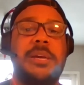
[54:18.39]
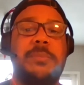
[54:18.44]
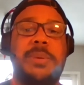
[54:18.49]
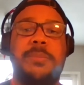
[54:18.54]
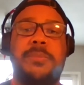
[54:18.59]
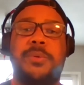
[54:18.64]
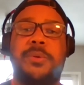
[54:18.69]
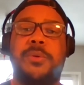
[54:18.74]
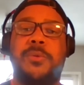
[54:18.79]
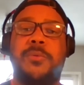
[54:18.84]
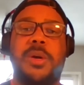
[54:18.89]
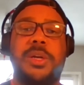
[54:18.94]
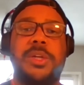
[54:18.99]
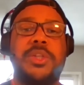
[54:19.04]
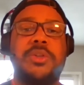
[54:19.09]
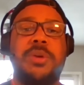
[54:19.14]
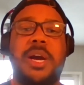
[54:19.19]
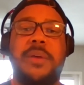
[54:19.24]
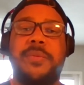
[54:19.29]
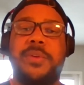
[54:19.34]
People don't want to
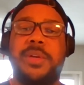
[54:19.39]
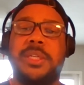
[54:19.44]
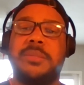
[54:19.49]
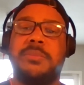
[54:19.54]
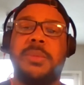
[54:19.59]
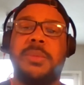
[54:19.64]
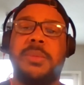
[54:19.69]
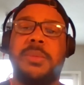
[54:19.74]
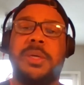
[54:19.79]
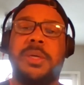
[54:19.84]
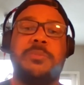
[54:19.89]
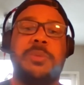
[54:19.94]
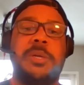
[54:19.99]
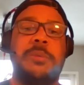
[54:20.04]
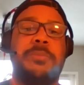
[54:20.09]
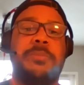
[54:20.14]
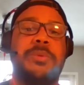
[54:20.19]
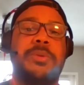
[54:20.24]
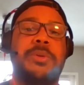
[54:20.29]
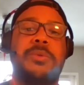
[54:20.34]
travel as much.
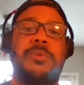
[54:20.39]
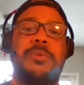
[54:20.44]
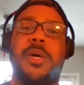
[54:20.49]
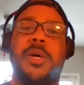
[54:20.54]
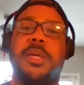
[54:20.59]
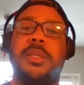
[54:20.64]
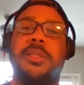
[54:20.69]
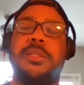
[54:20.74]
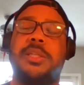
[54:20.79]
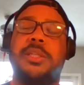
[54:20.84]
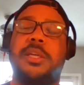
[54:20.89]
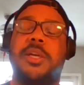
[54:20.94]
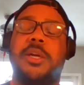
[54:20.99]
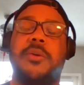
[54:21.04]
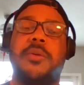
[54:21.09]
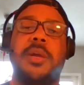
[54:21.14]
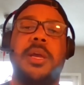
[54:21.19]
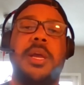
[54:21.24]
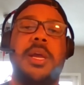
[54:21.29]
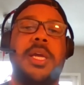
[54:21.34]
People don't want
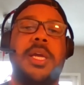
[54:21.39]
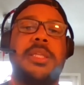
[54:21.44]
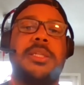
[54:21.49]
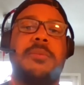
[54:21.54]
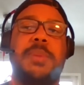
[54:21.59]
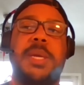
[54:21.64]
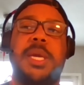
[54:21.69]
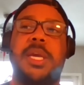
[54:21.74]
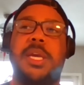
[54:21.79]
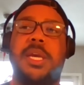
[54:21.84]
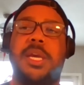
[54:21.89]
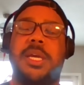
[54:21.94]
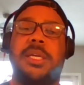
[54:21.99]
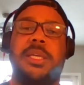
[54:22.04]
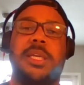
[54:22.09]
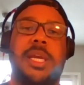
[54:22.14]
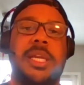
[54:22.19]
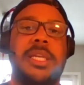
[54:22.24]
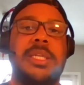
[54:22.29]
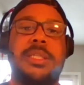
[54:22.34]
to be
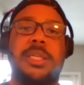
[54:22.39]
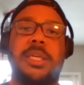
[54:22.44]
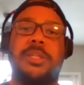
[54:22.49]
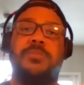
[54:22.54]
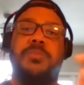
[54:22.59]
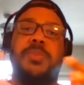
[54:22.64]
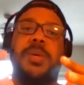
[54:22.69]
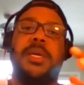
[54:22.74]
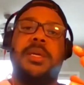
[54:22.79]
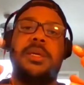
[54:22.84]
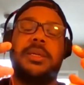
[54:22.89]
in such big